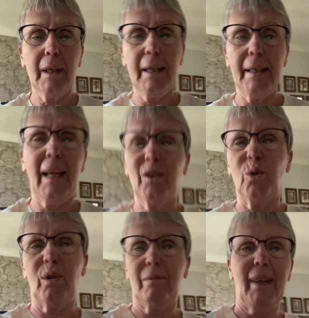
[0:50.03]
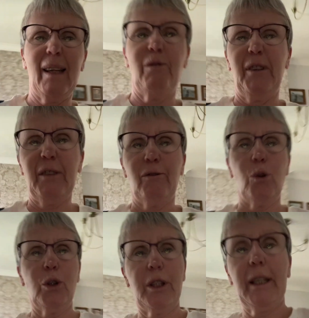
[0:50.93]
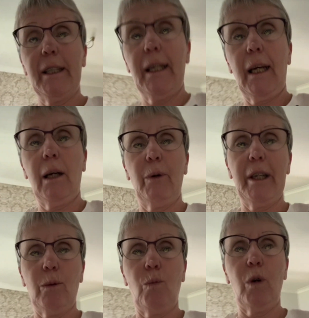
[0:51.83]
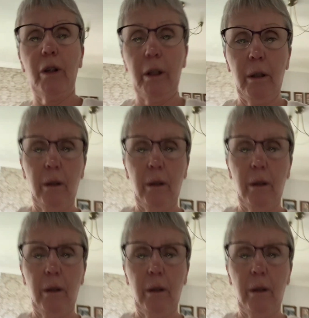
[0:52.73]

I don't, Alfie's 14 now, he don't want to,